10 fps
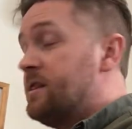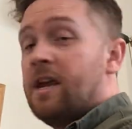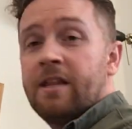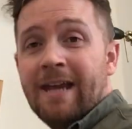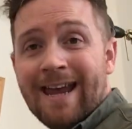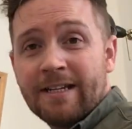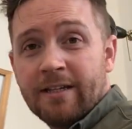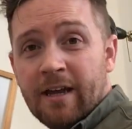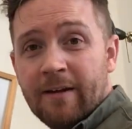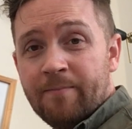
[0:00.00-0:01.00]
Then the next
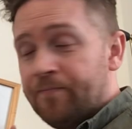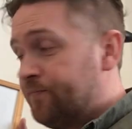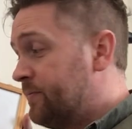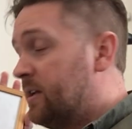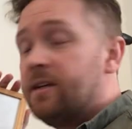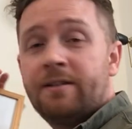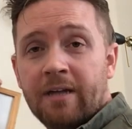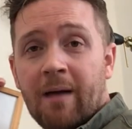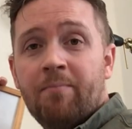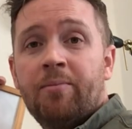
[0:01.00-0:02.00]
line,
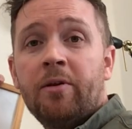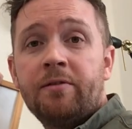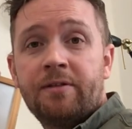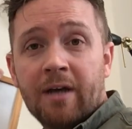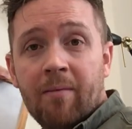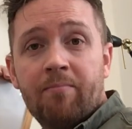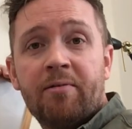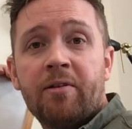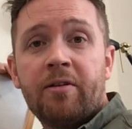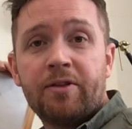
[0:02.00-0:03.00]
double,
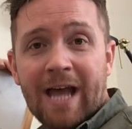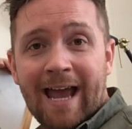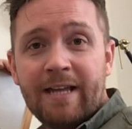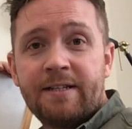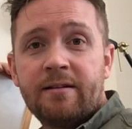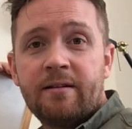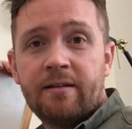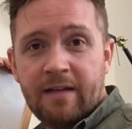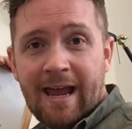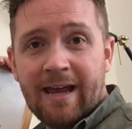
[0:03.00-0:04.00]
double, that,
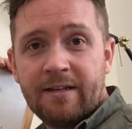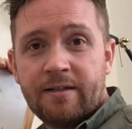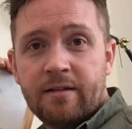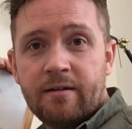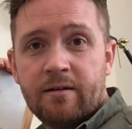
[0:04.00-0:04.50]
that.